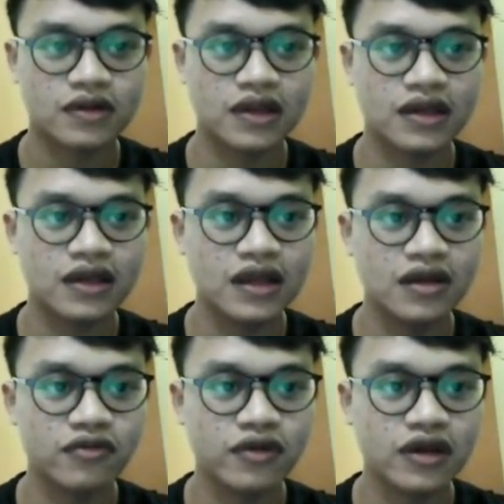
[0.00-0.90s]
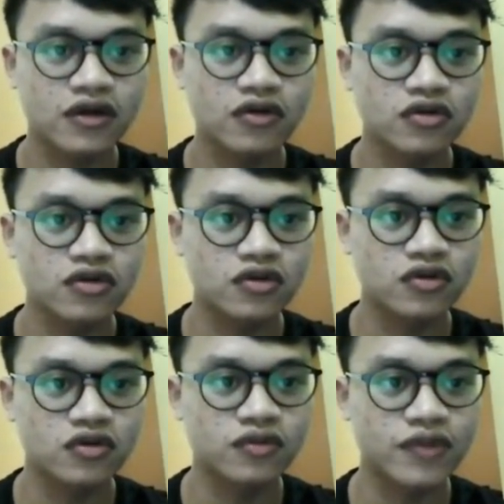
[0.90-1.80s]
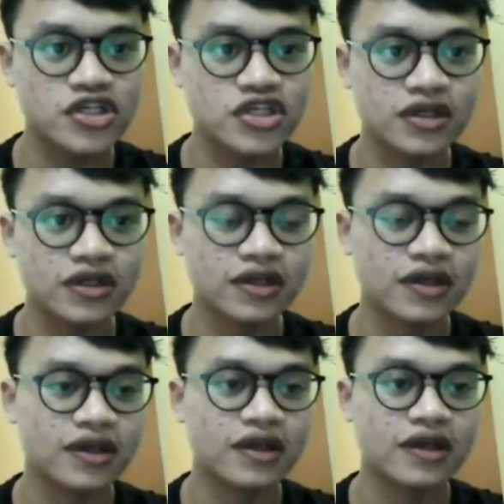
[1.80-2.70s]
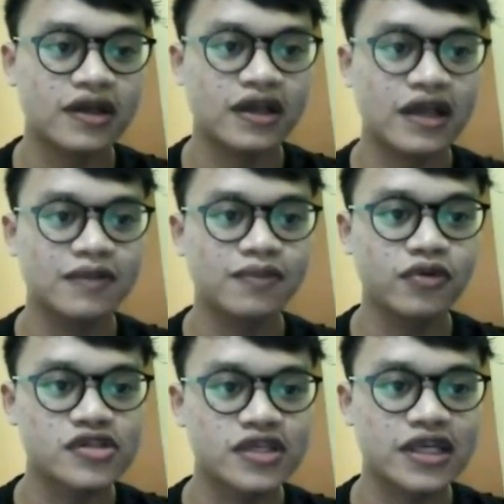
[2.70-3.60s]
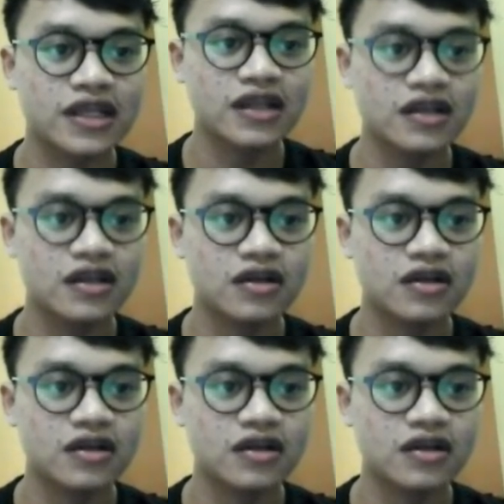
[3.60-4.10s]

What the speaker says: And then we're gonna go to measure and put scale